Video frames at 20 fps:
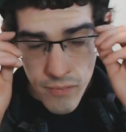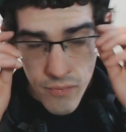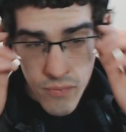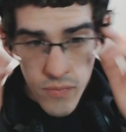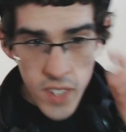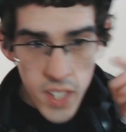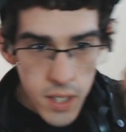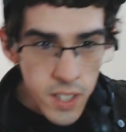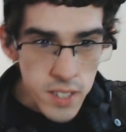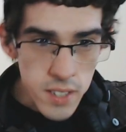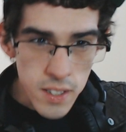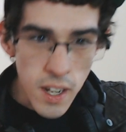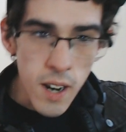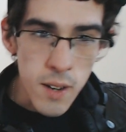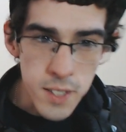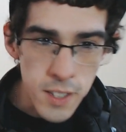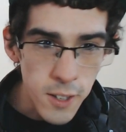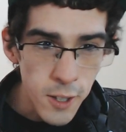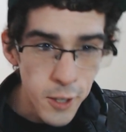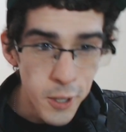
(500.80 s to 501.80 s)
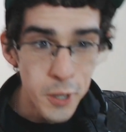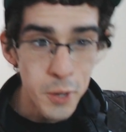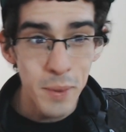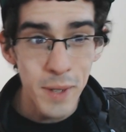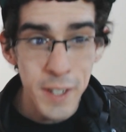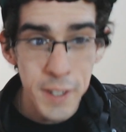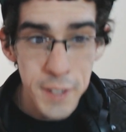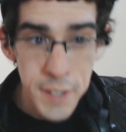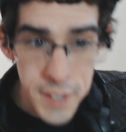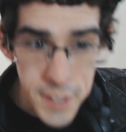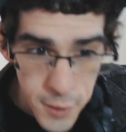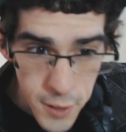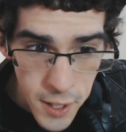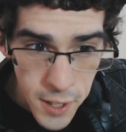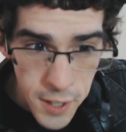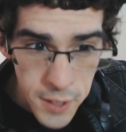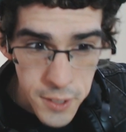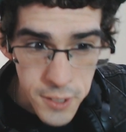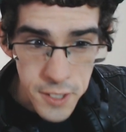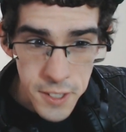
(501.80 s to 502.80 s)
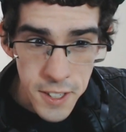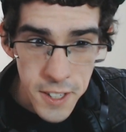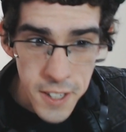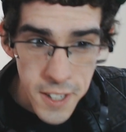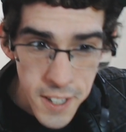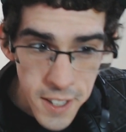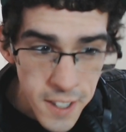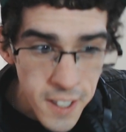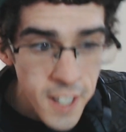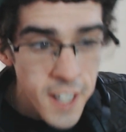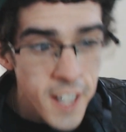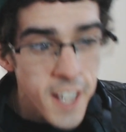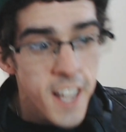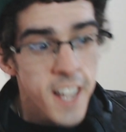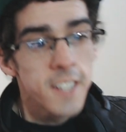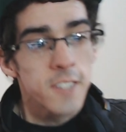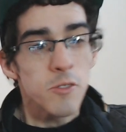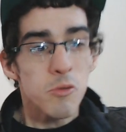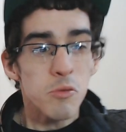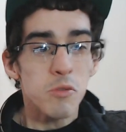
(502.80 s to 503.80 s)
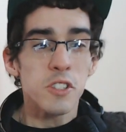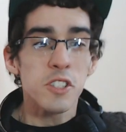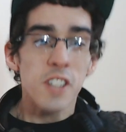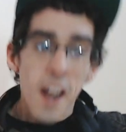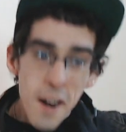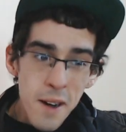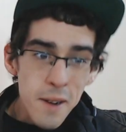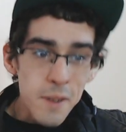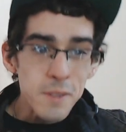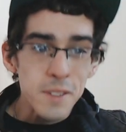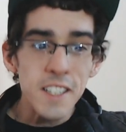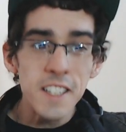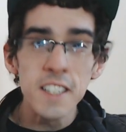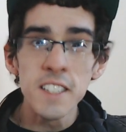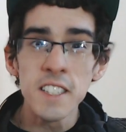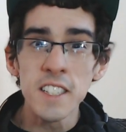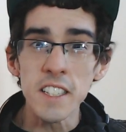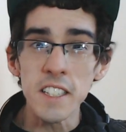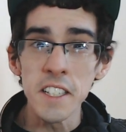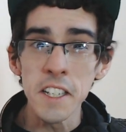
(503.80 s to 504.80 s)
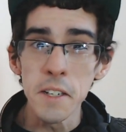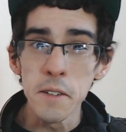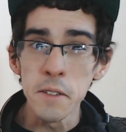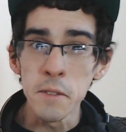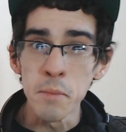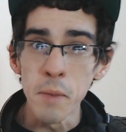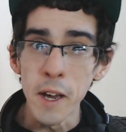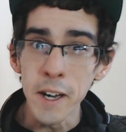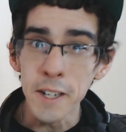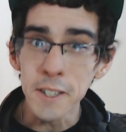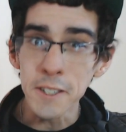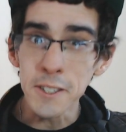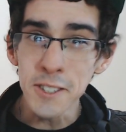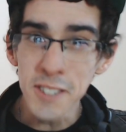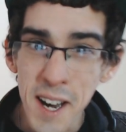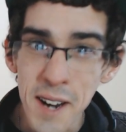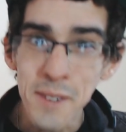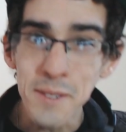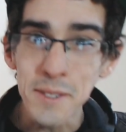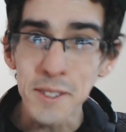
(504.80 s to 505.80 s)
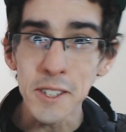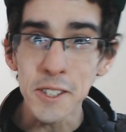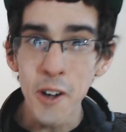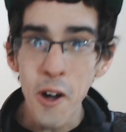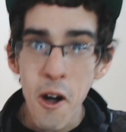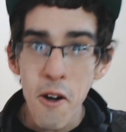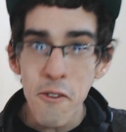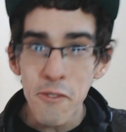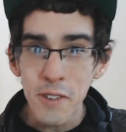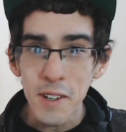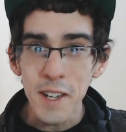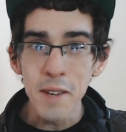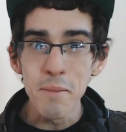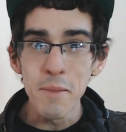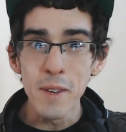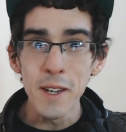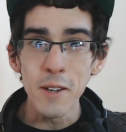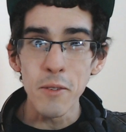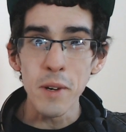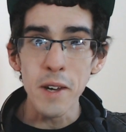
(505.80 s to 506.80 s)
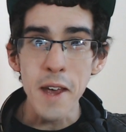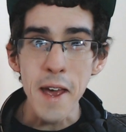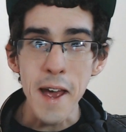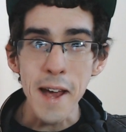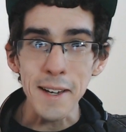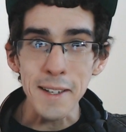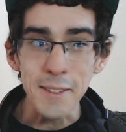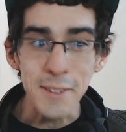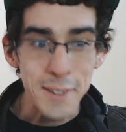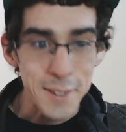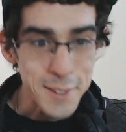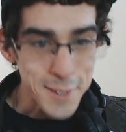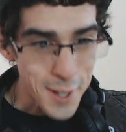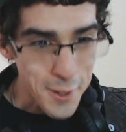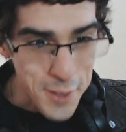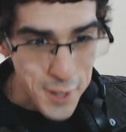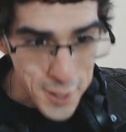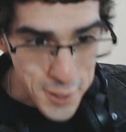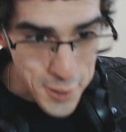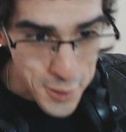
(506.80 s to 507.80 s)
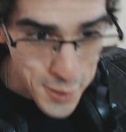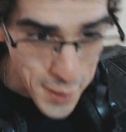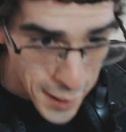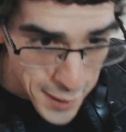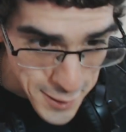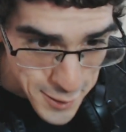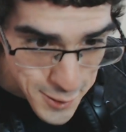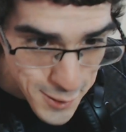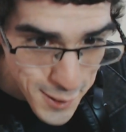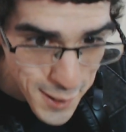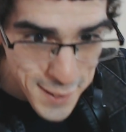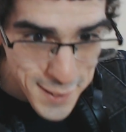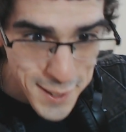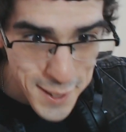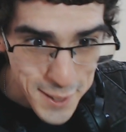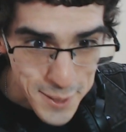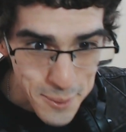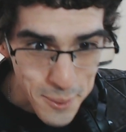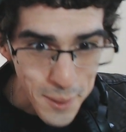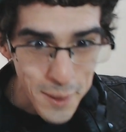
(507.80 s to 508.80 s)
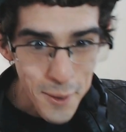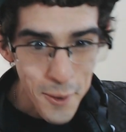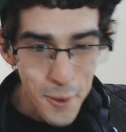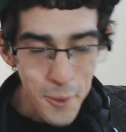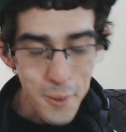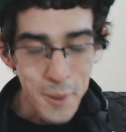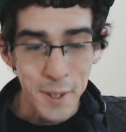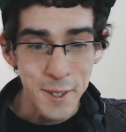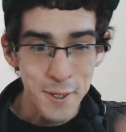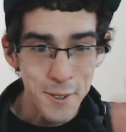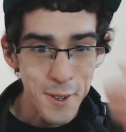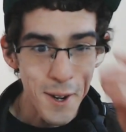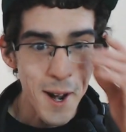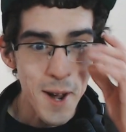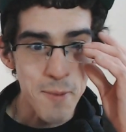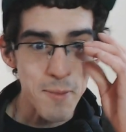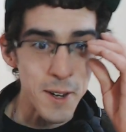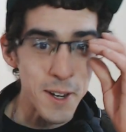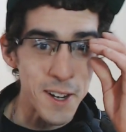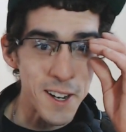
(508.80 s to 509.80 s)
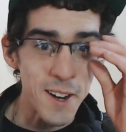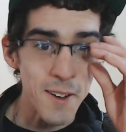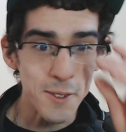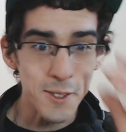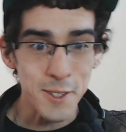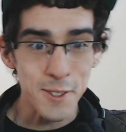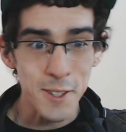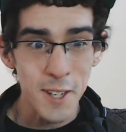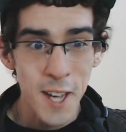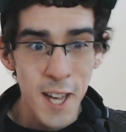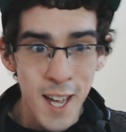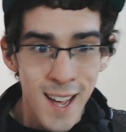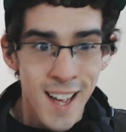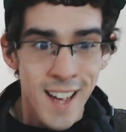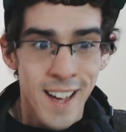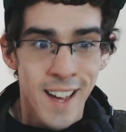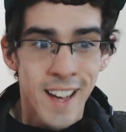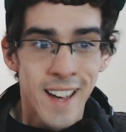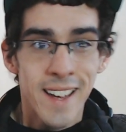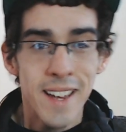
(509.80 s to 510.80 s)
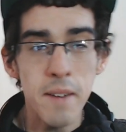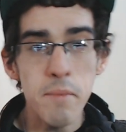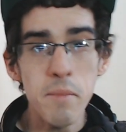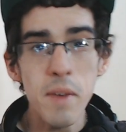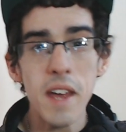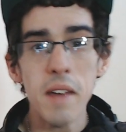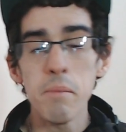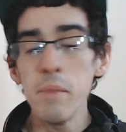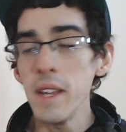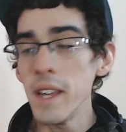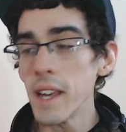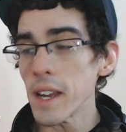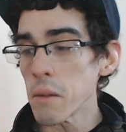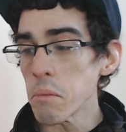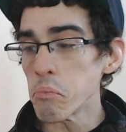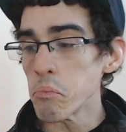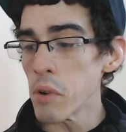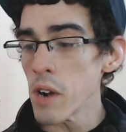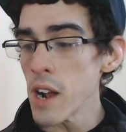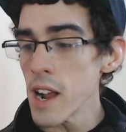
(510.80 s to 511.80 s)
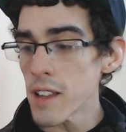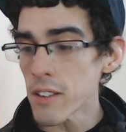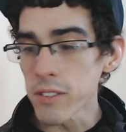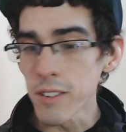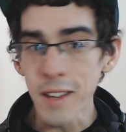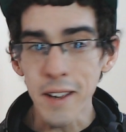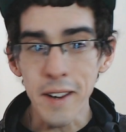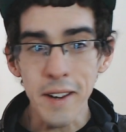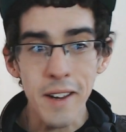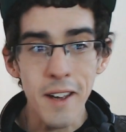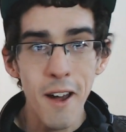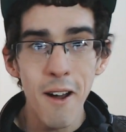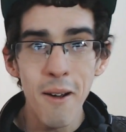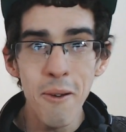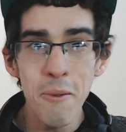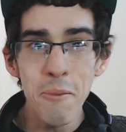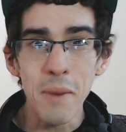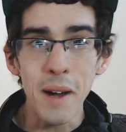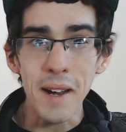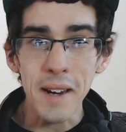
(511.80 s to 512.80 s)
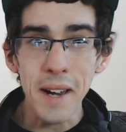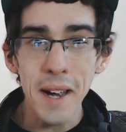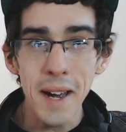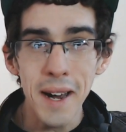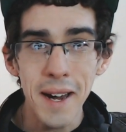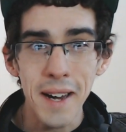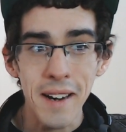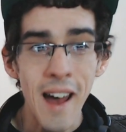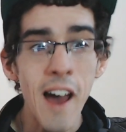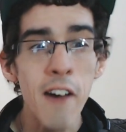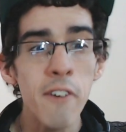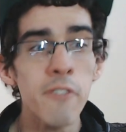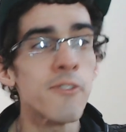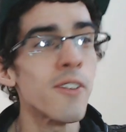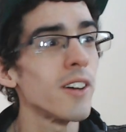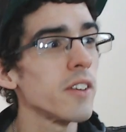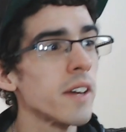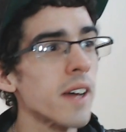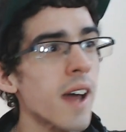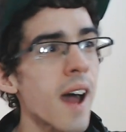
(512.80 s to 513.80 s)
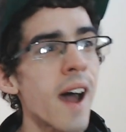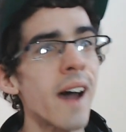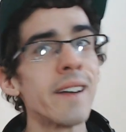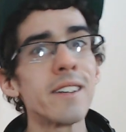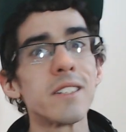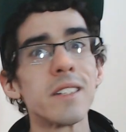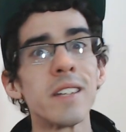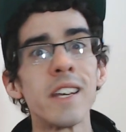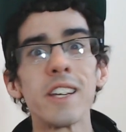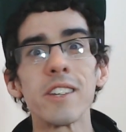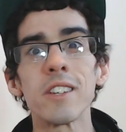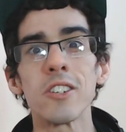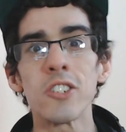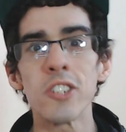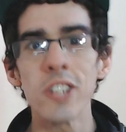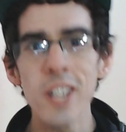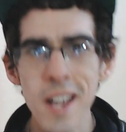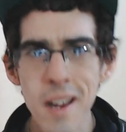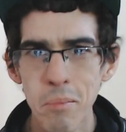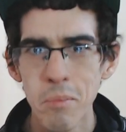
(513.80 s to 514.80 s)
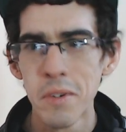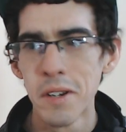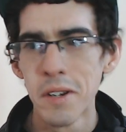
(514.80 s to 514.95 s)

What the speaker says: this guy's a little bit easier to understand. So shout out to Izzy Gibbs, man, and shout out to y'all for getting me to react to this. I think you guys will like this one. Holy crap, man. He made me in a breath, like, oh my God. I felt like I just hit the gym.